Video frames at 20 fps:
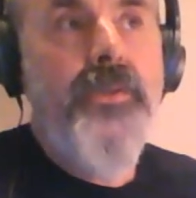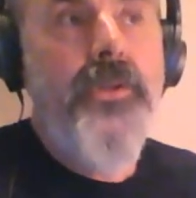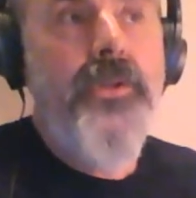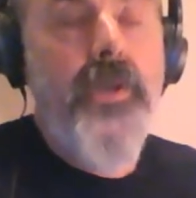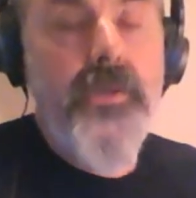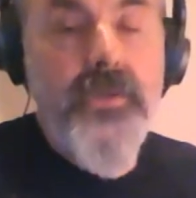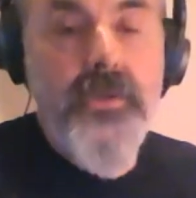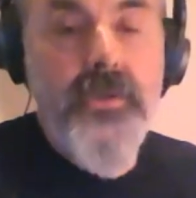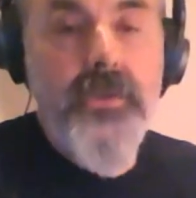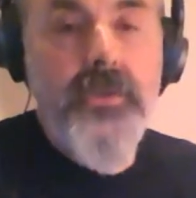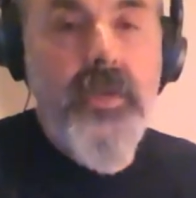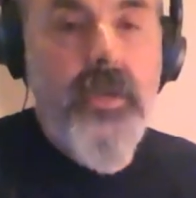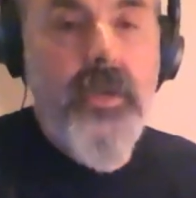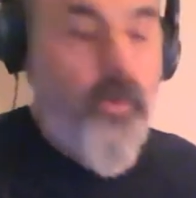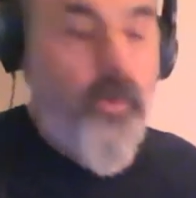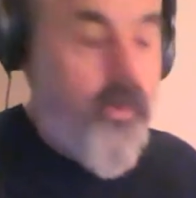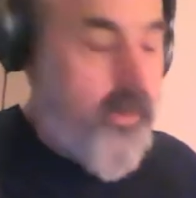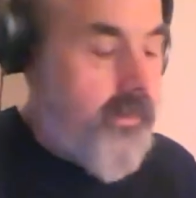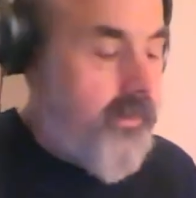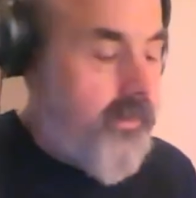just using
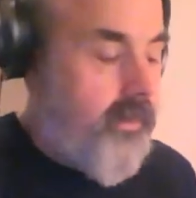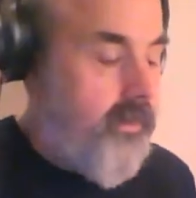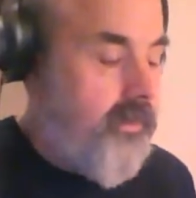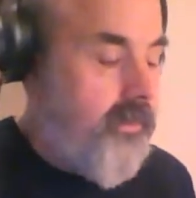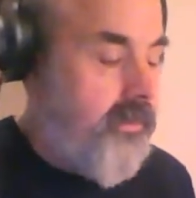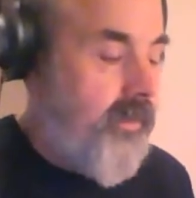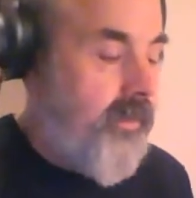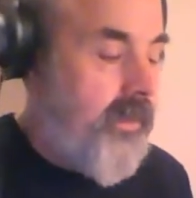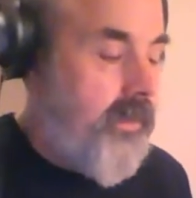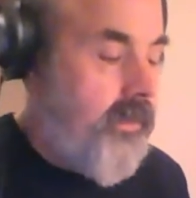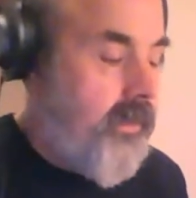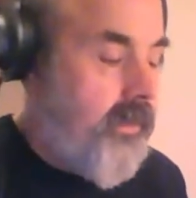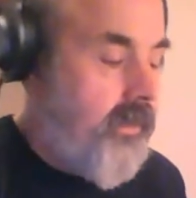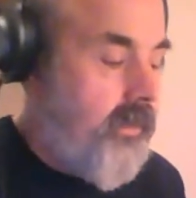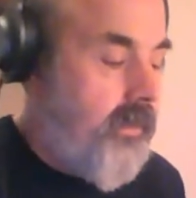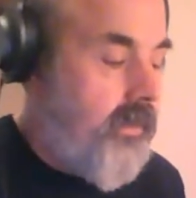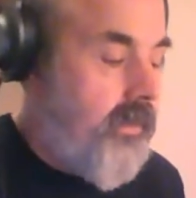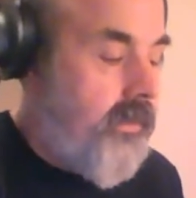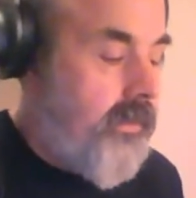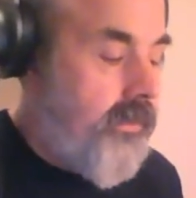chord tones, but you
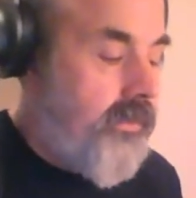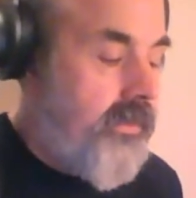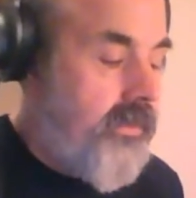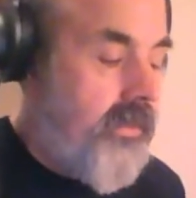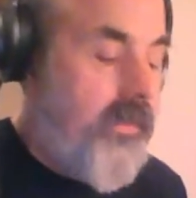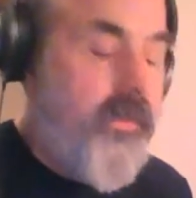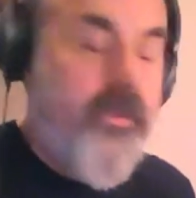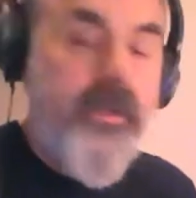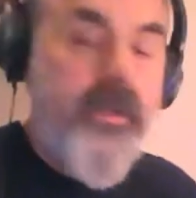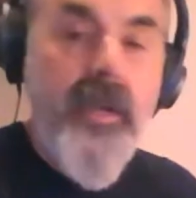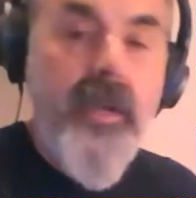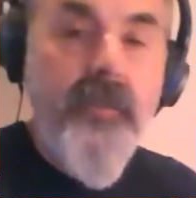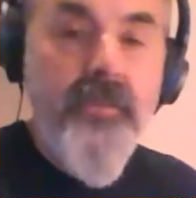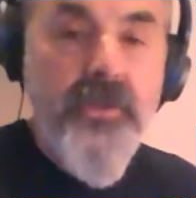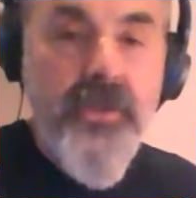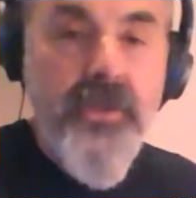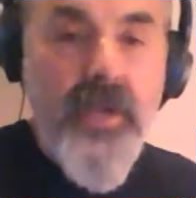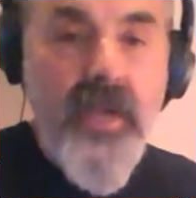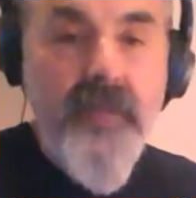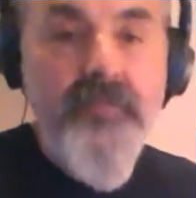can use these same
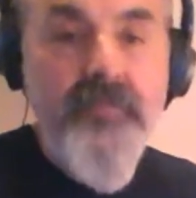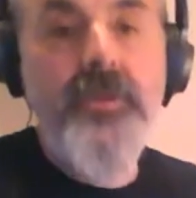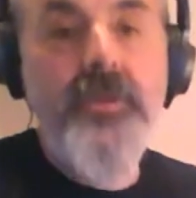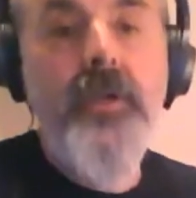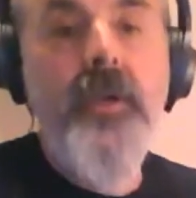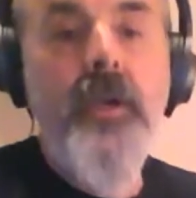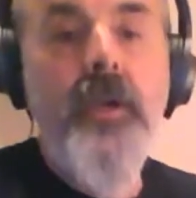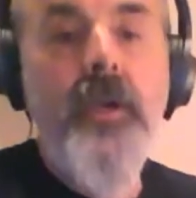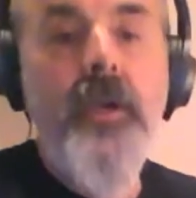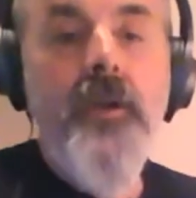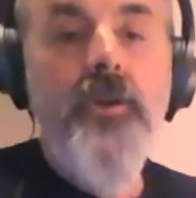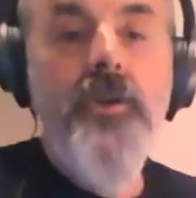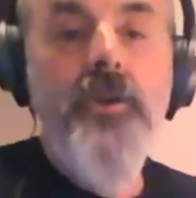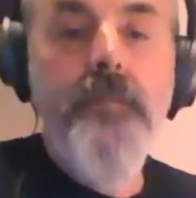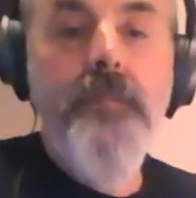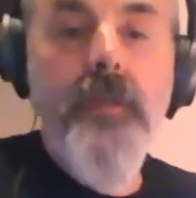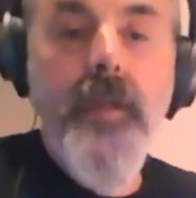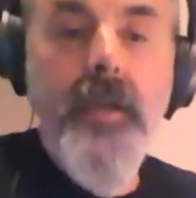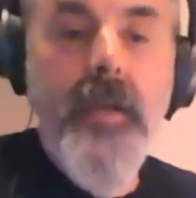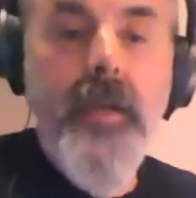shapes to
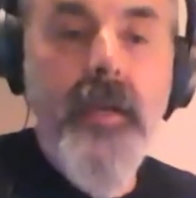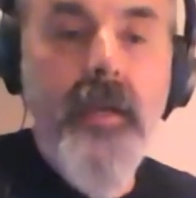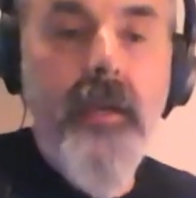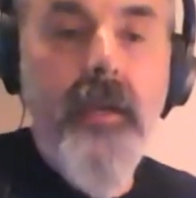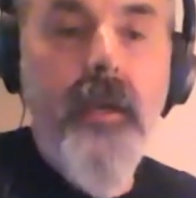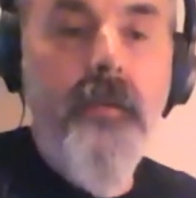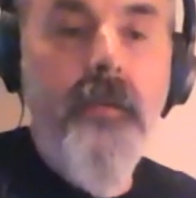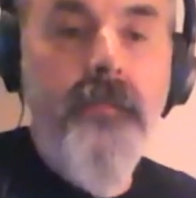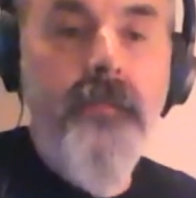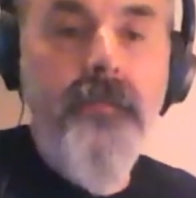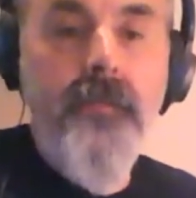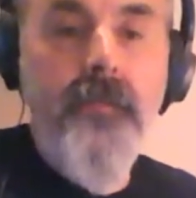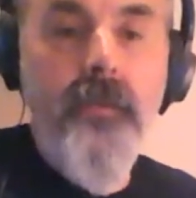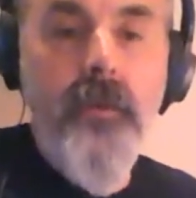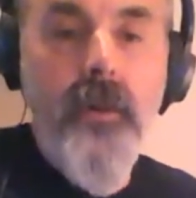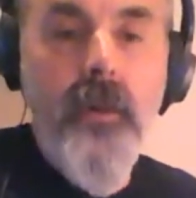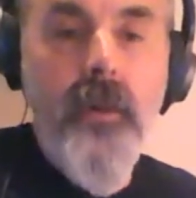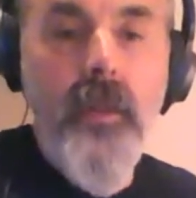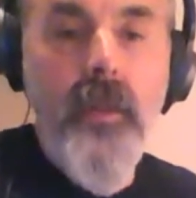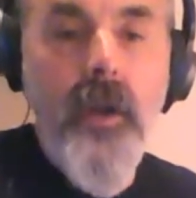play a
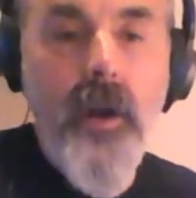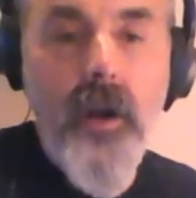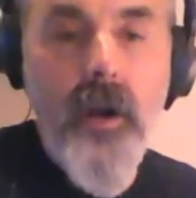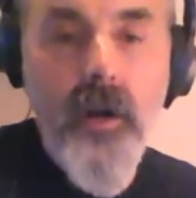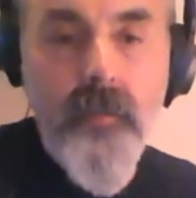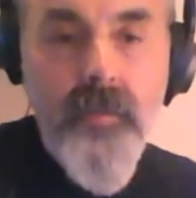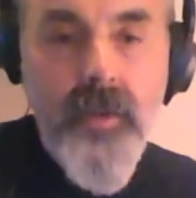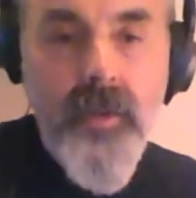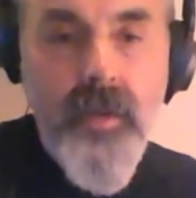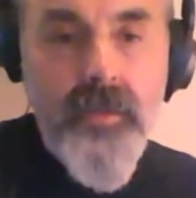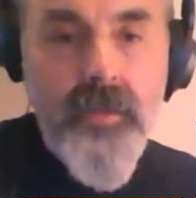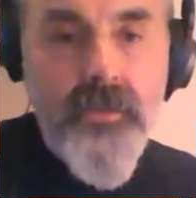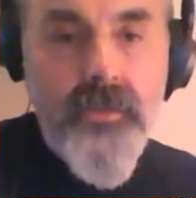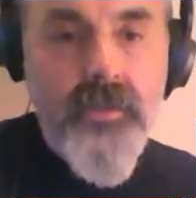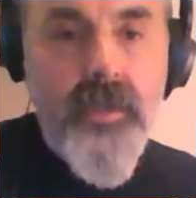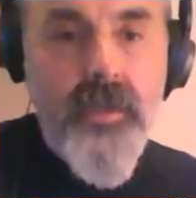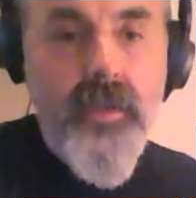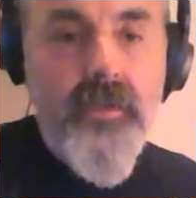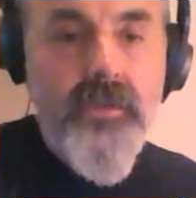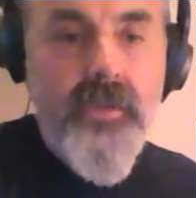full
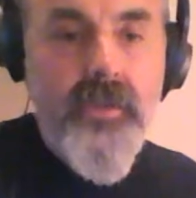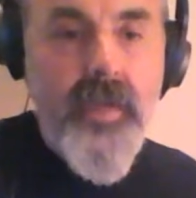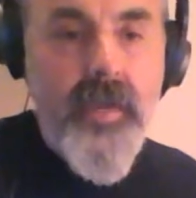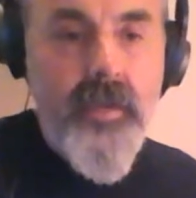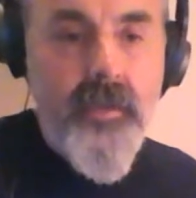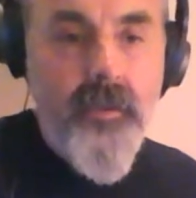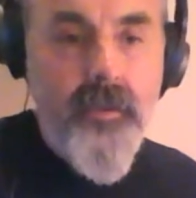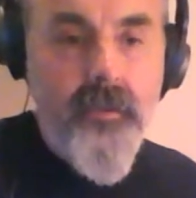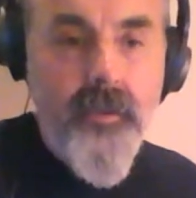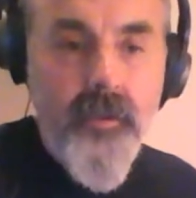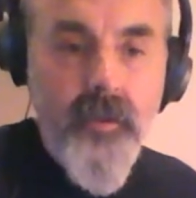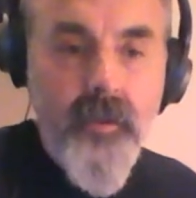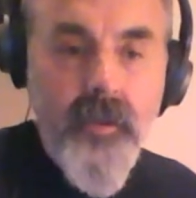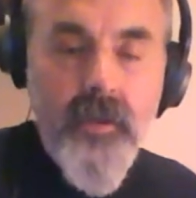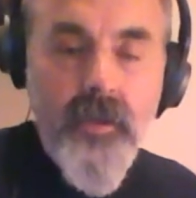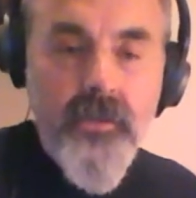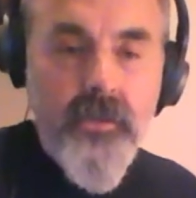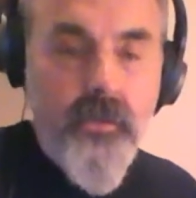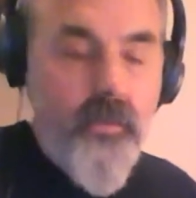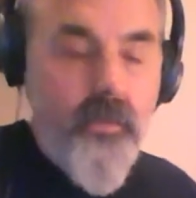harmonized scale.
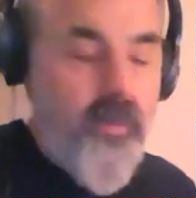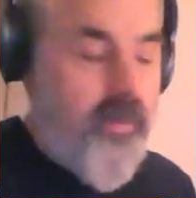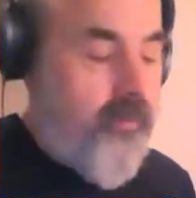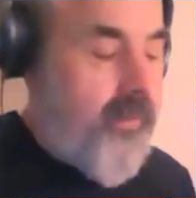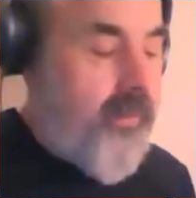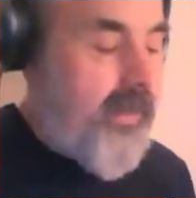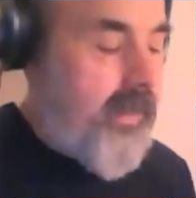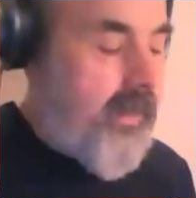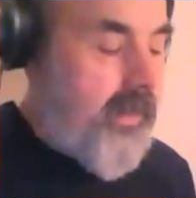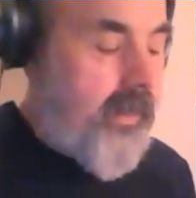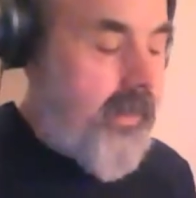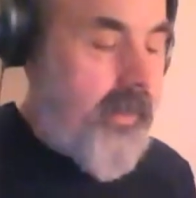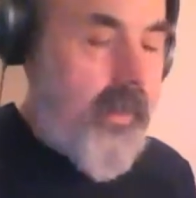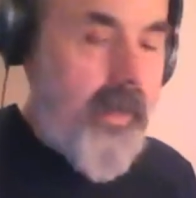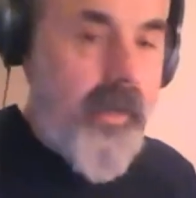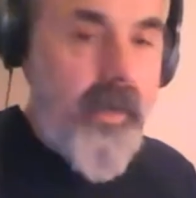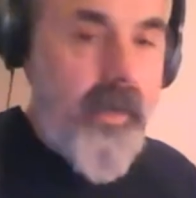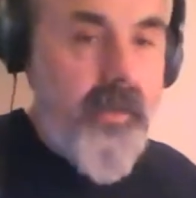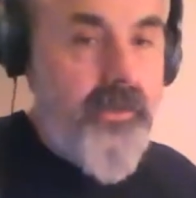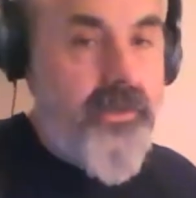So it would be
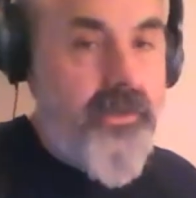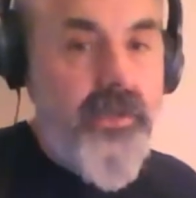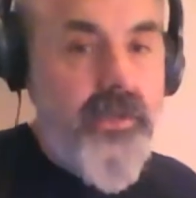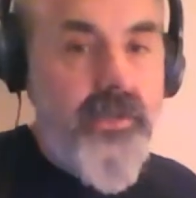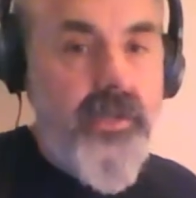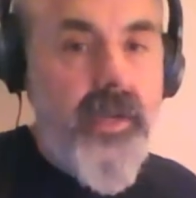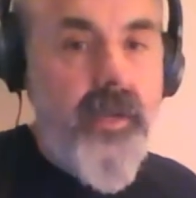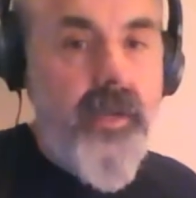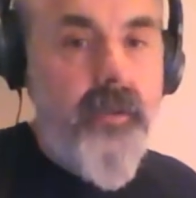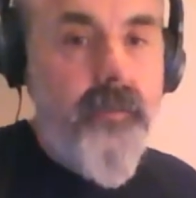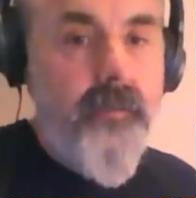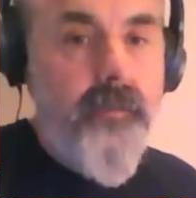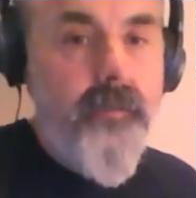G scale